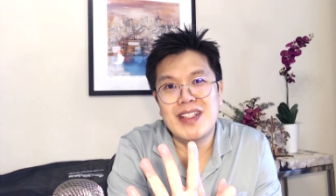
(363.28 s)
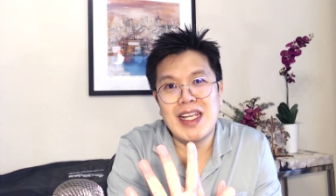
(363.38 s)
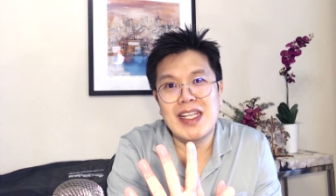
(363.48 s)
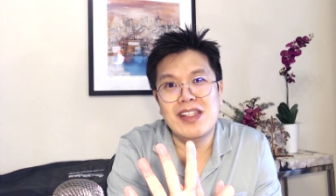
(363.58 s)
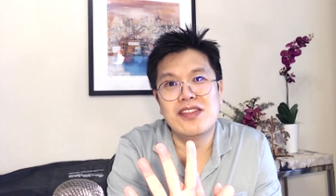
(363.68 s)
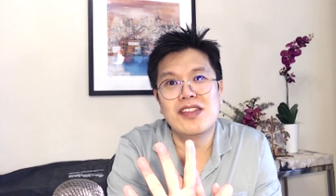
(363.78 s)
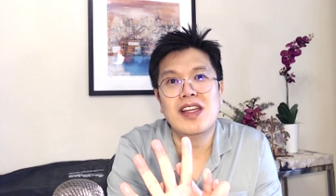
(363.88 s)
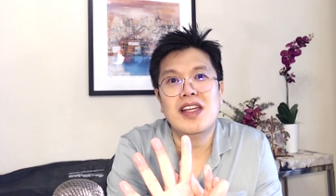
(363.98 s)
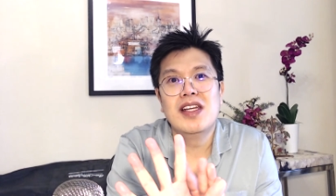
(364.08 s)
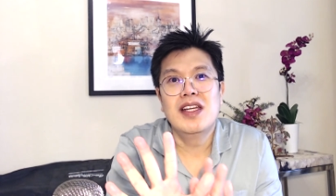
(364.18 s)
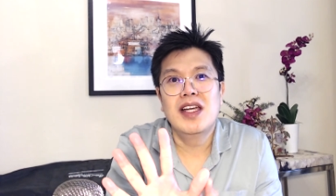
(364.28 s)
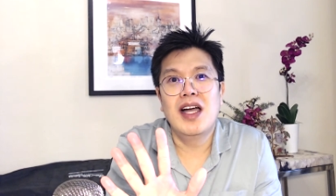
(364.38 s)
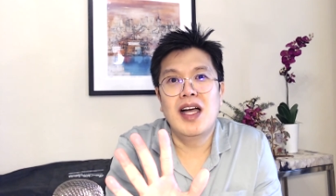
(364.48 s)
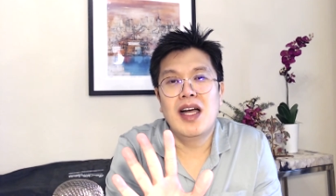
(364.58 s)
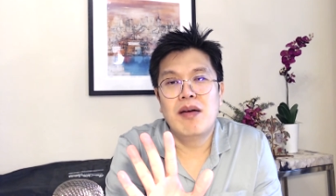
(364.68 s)
days
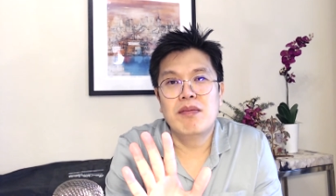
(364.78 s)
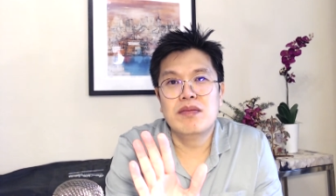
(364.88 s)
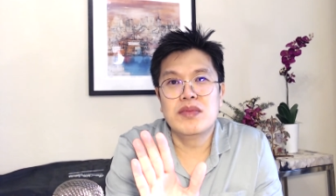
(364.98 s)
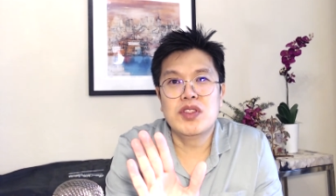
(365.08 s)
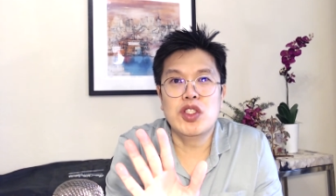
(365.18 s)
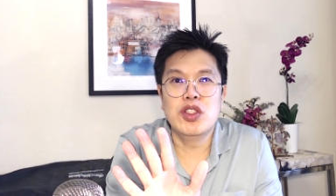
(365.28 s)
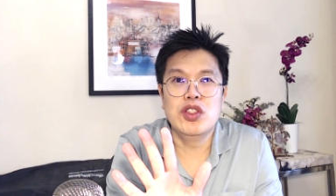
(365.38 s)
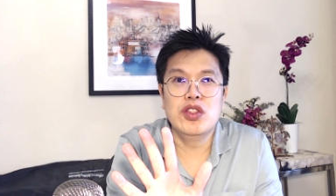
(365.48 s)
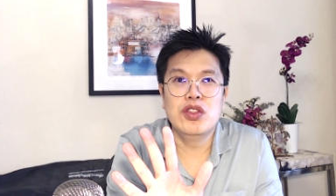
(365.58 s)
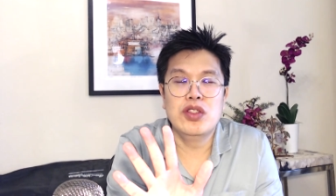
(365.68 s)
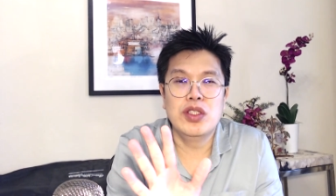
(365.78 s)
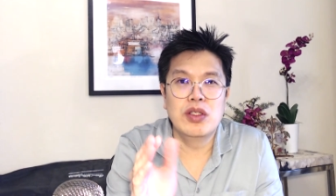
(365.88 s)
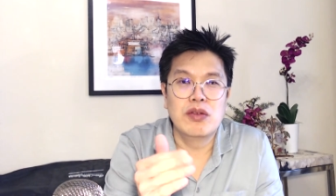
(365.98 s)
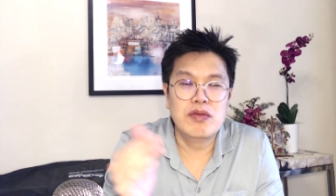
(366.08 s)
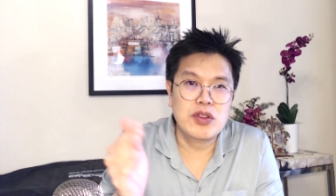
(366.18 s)
um, to you
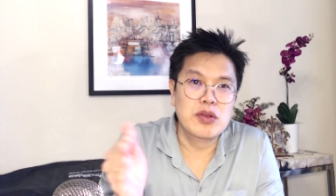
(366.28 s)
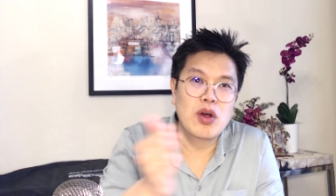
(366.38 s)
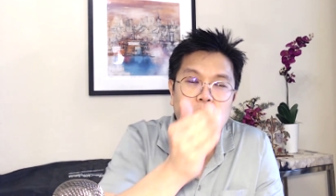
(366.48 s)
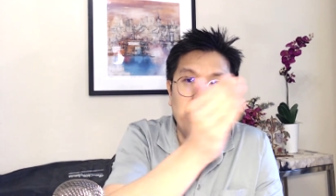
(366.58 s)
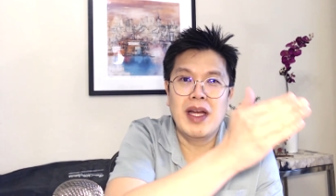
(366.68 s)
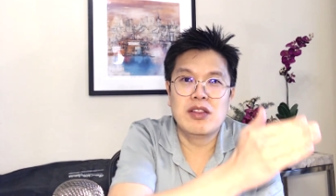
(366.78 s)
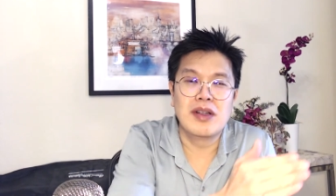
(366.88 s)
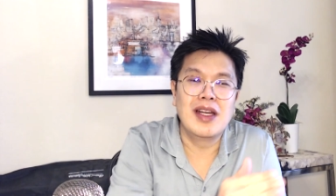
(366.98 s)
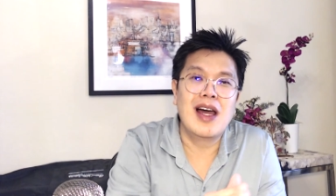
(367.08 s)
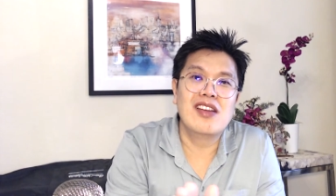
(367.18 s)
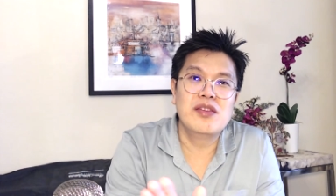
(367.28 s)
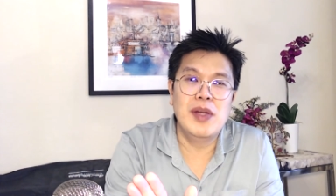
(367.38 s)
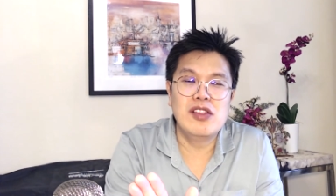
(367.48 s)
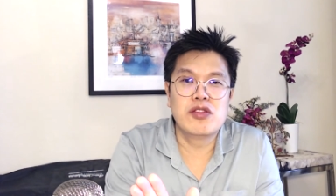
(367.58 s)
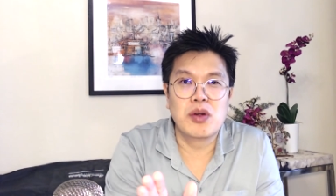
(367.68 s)
know to go back to the last
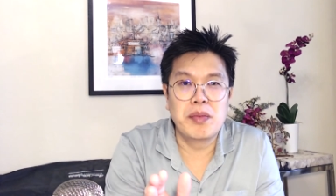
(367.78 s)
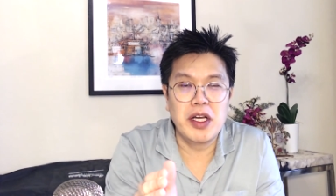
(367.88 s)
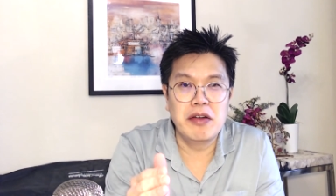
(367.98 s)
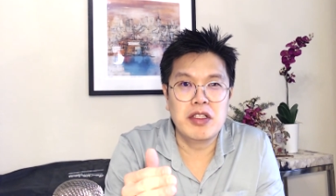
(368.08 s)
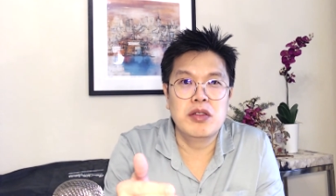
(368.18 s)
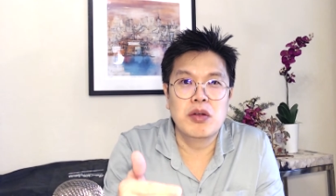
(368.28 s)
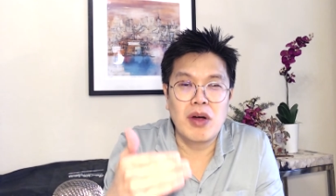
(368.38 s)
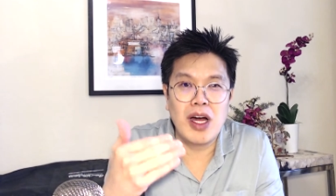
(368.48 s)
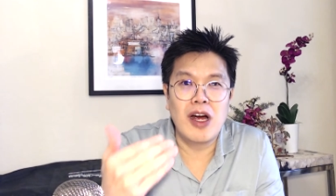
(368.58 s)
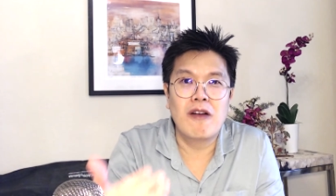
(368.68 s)
menstrual period to know how